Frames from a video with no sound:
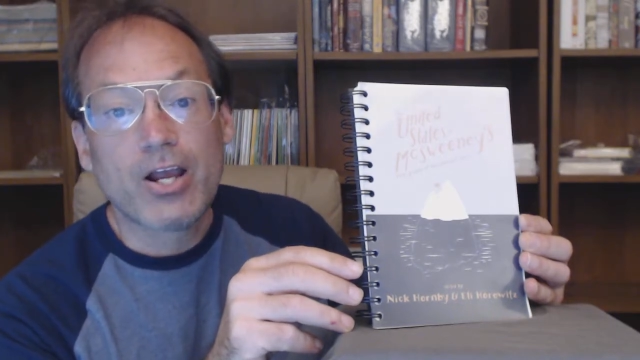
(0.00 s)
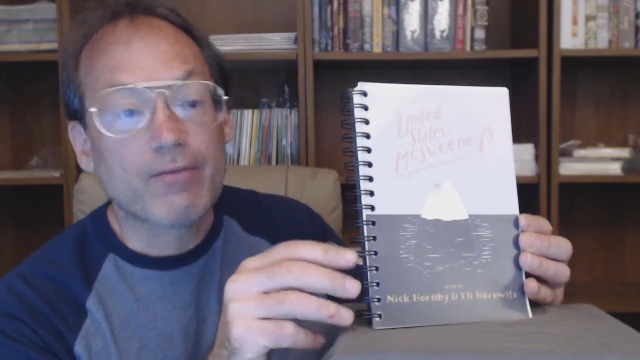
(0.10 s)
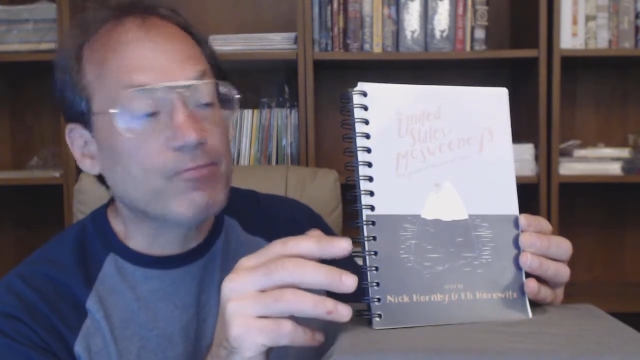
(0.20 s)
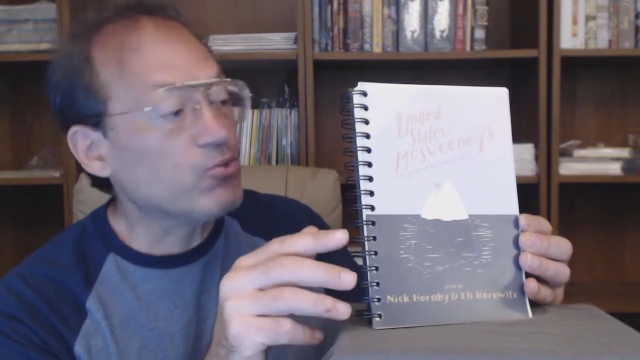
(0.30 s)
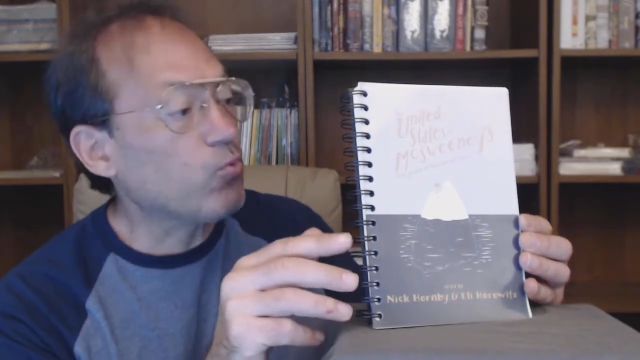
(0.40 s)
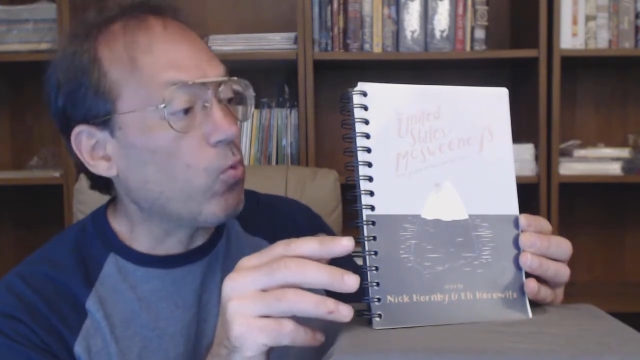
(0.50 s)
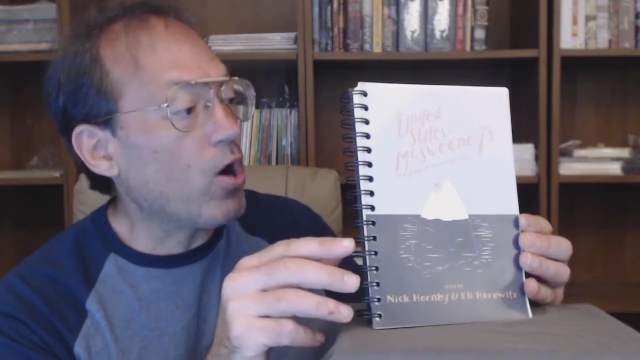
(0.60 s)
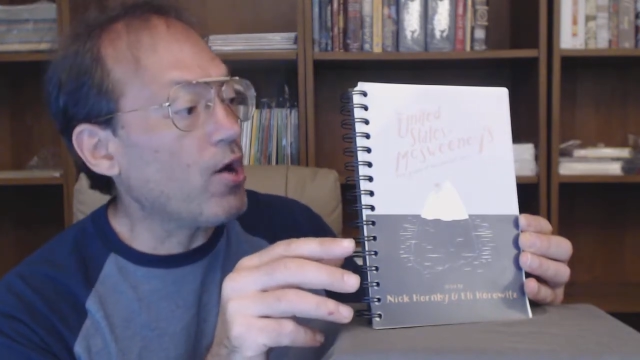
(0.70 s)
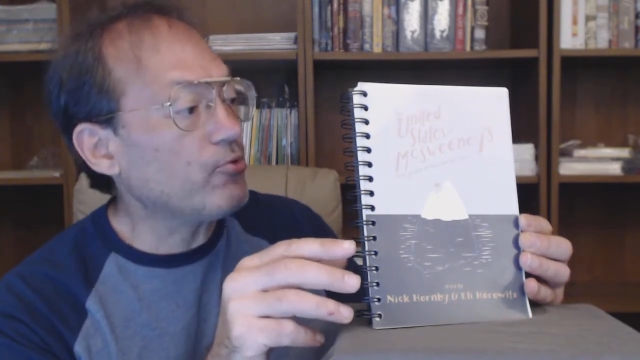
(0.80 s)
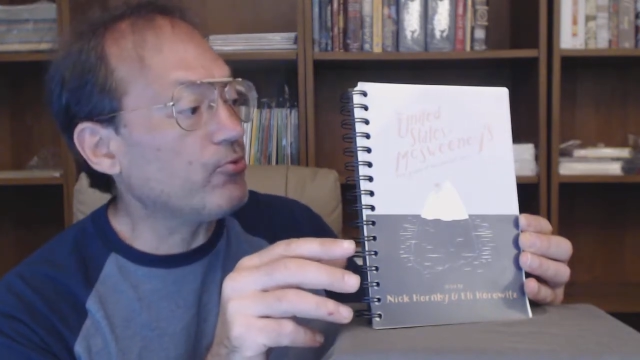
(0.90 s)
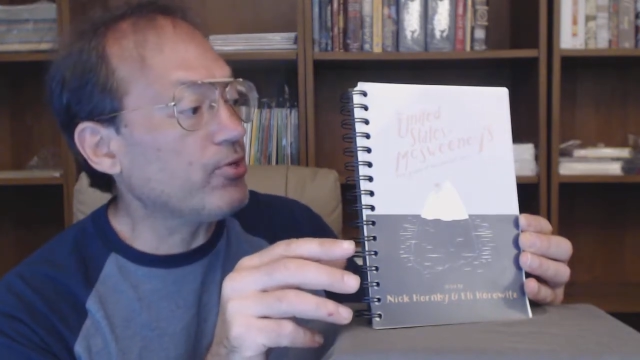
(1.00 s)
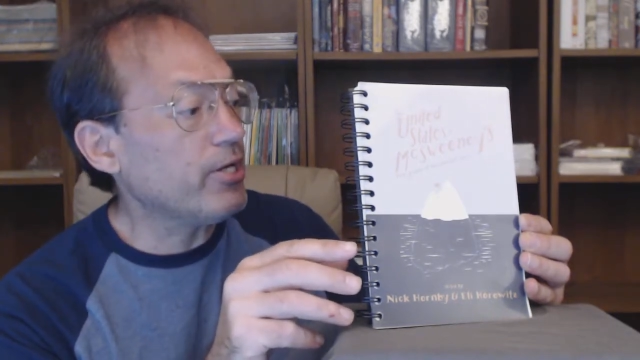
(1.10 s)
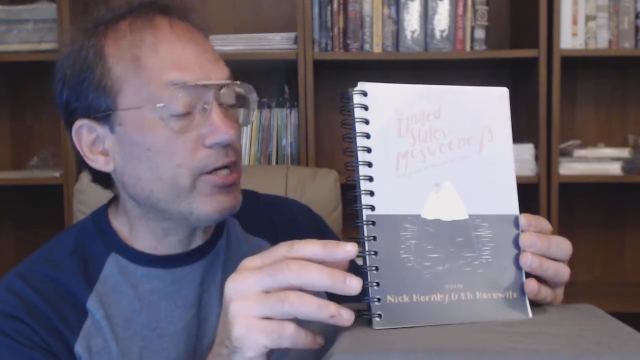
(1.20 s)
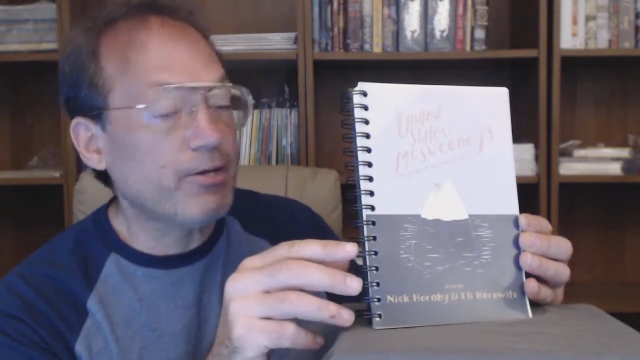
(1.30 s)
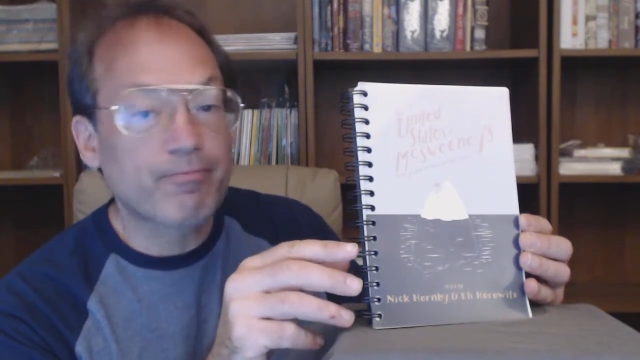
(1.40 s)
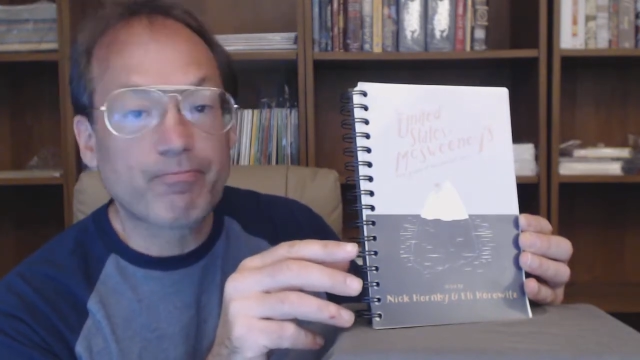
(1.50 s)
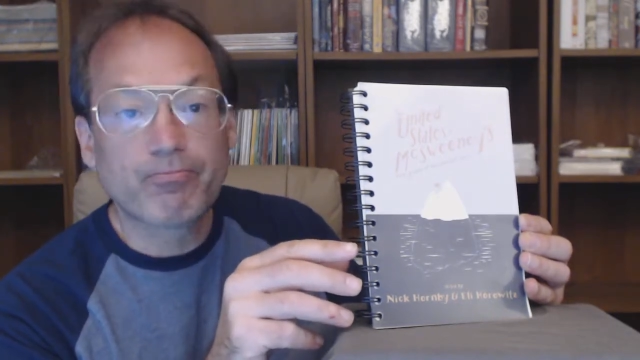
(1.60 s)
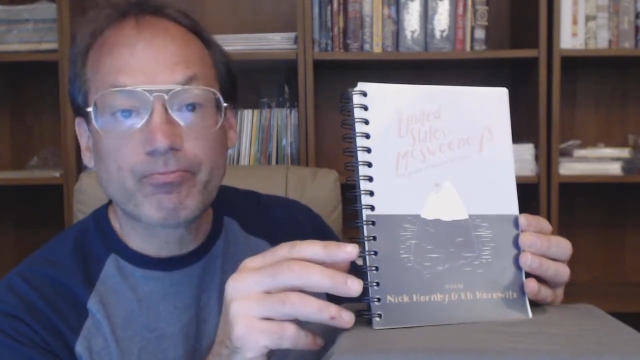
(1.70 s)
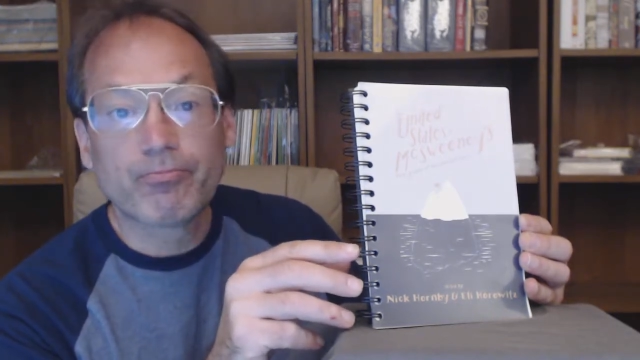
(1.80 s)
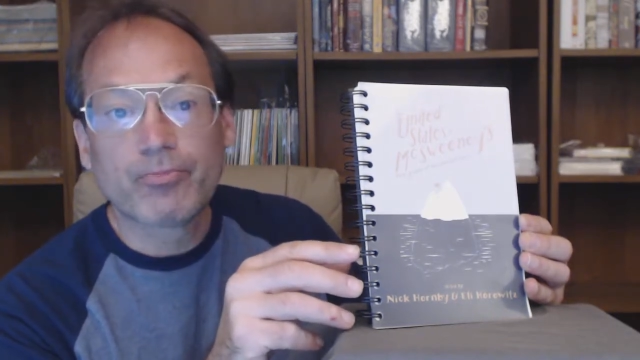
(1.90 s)
If this was the
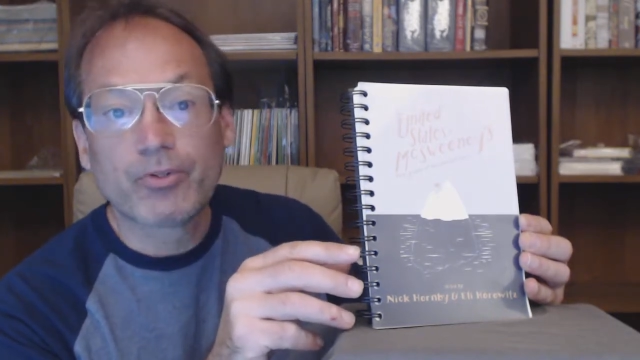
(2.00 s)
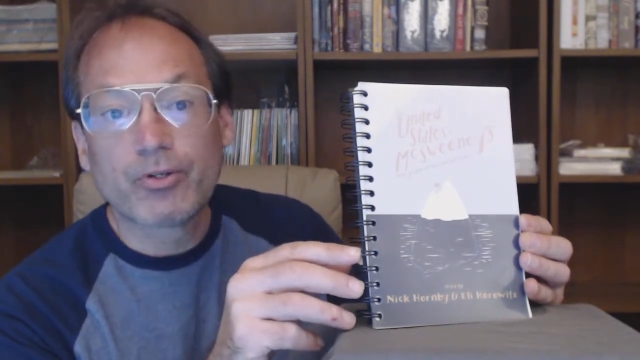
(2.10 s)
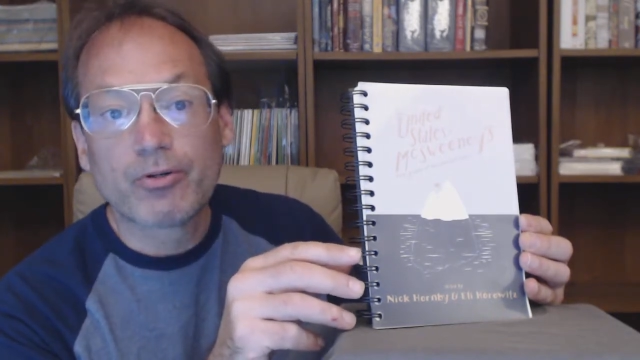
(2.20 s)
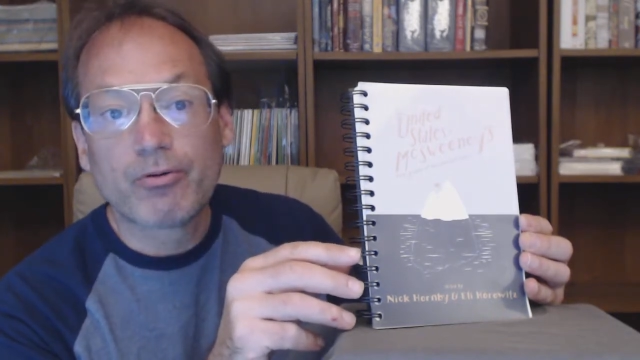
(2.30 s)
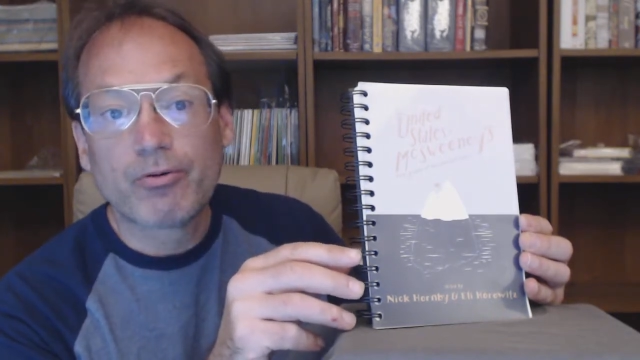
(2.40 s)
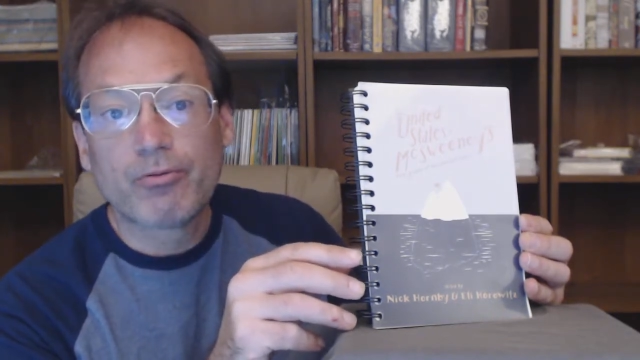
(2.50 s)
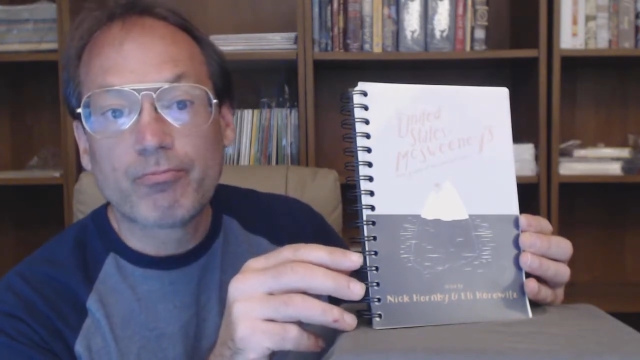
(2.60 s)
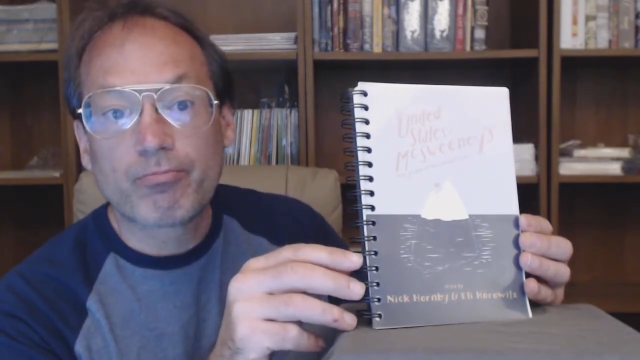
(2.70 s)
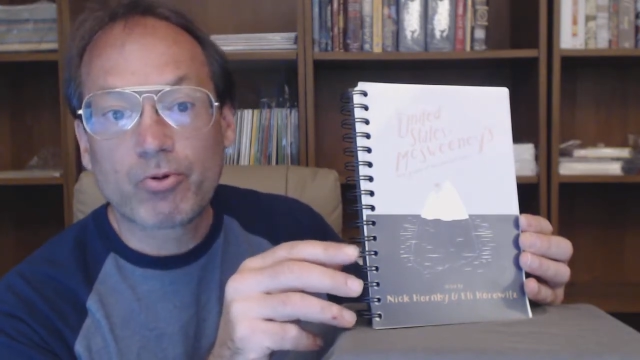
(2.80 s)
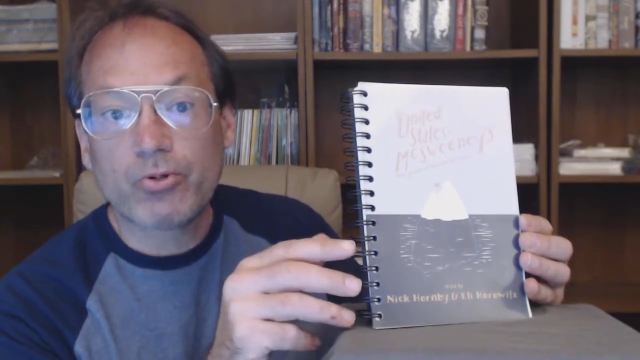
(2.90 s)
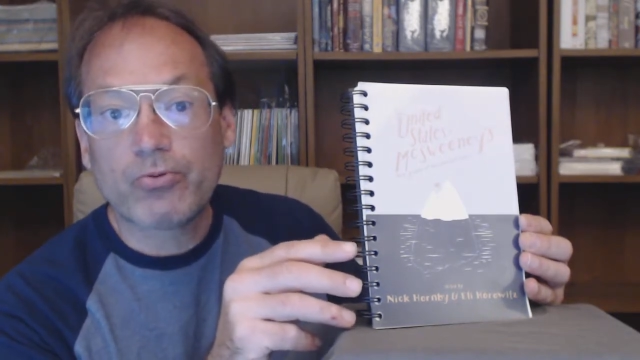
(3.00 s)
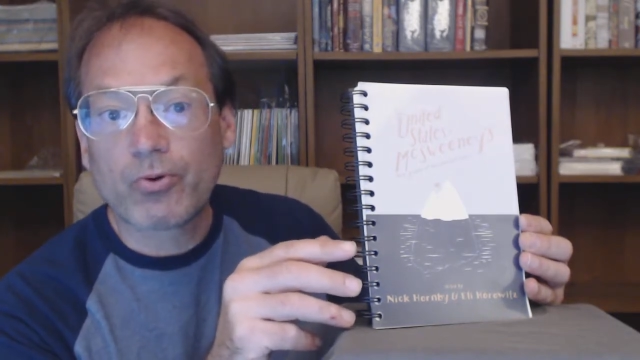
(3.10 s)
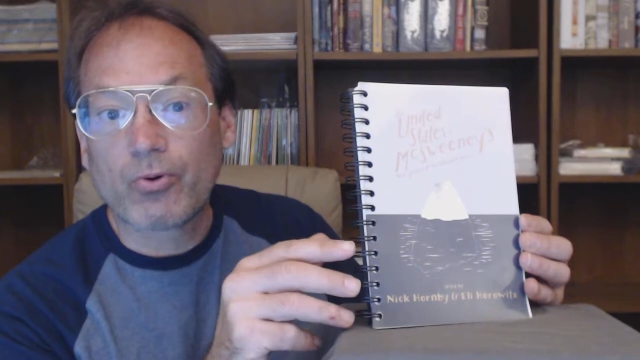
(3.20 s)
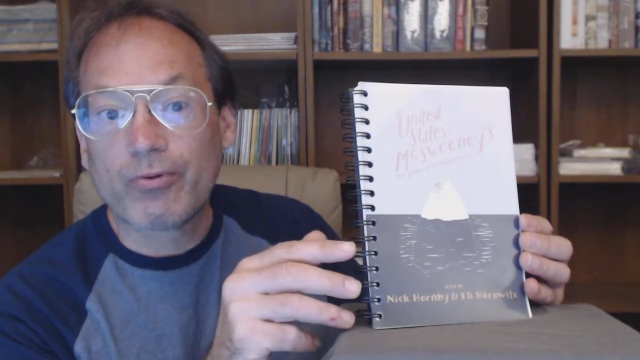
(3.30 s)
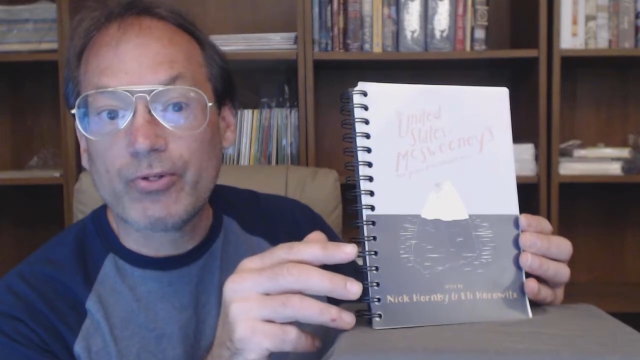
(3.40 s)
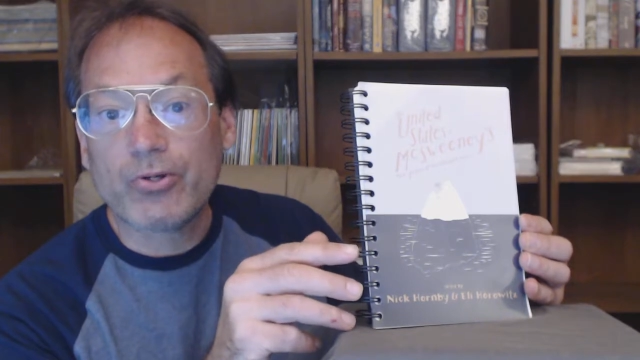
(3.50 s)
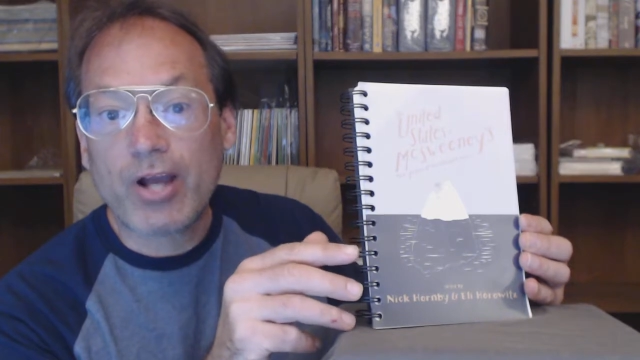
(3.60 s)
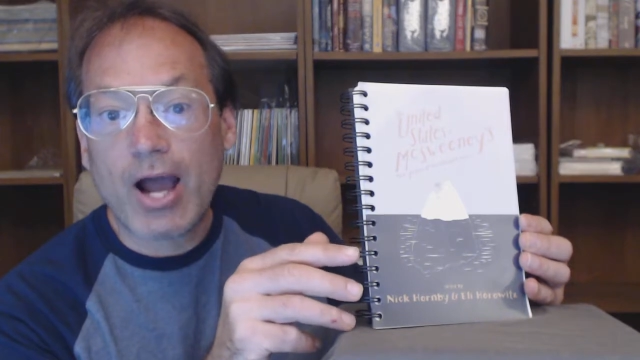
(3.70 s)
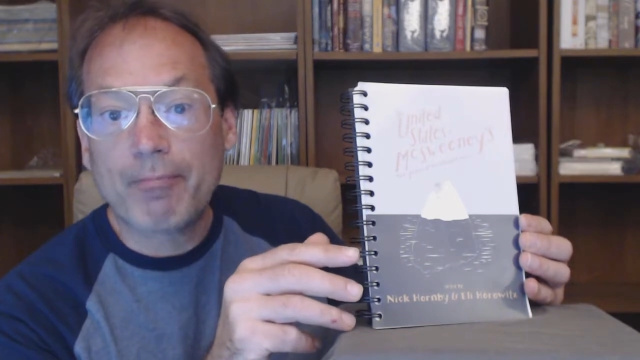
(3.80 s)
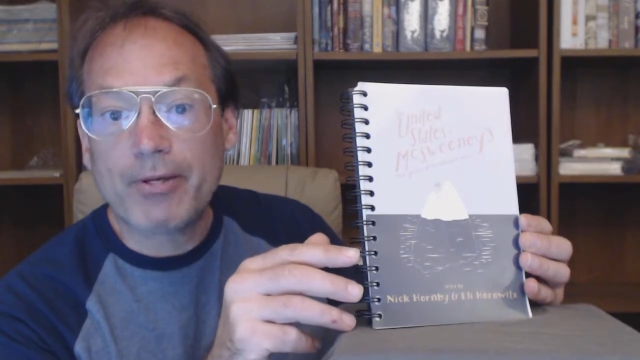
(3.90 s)
proof or review
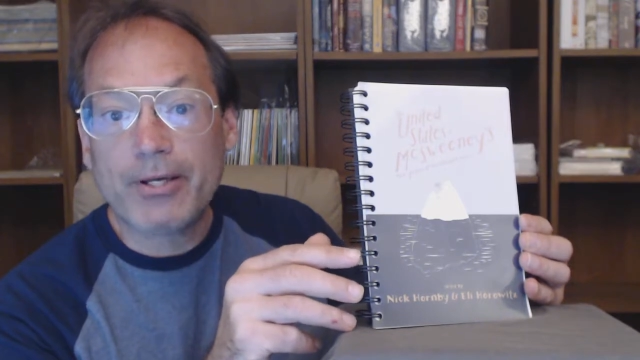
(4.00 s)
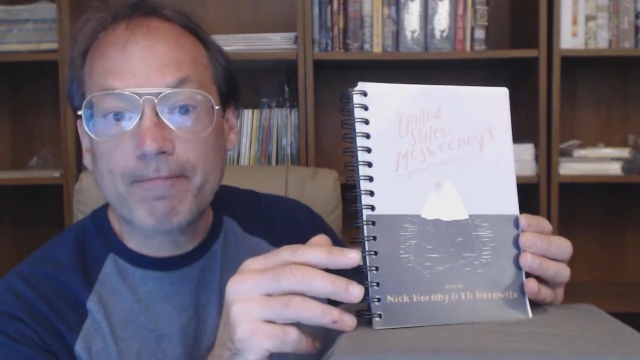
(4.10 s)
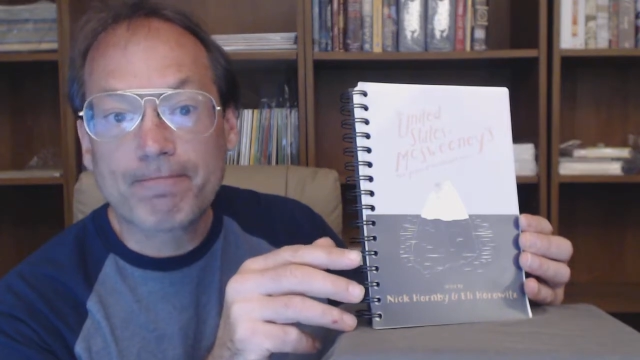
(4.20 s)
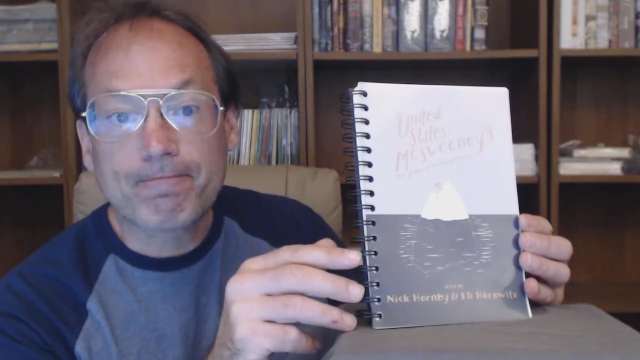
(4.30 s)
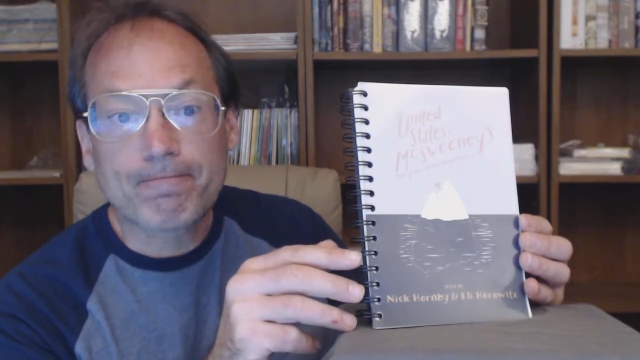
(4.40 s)
copy,